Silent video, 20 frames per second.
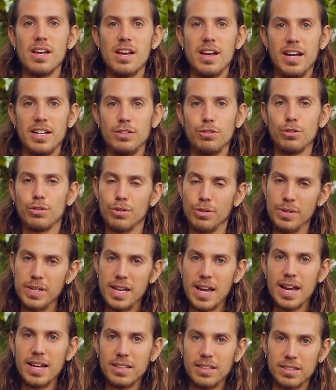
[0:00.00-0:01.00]
and to
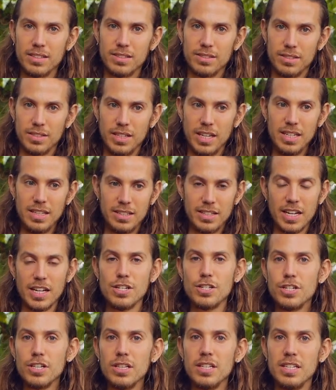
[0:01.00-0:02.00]
create
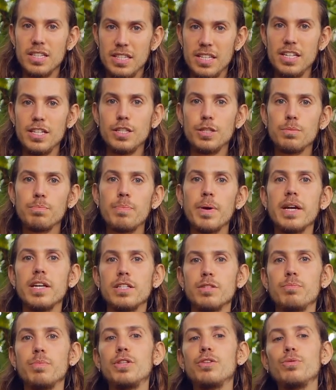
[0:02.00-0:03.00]
intentionally this
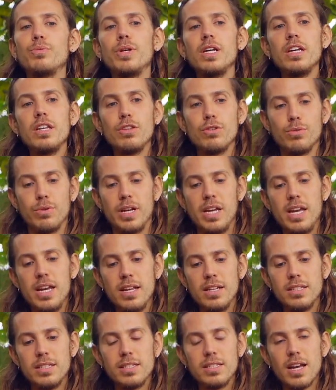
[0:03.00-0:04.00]
space between you,
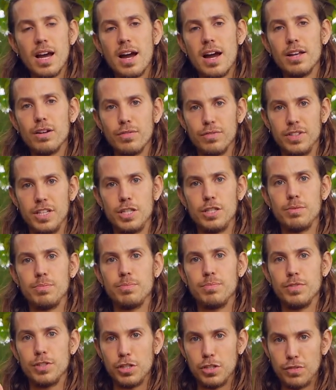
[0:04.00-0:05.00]
inside of this
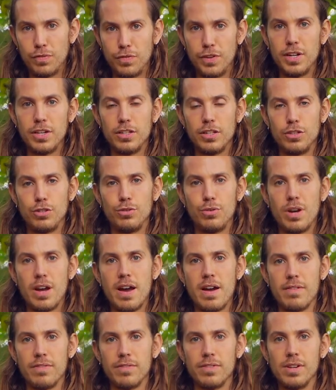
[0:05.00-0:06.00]
sphere that you
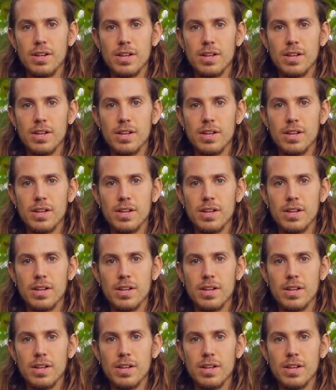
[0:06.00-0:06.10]
have.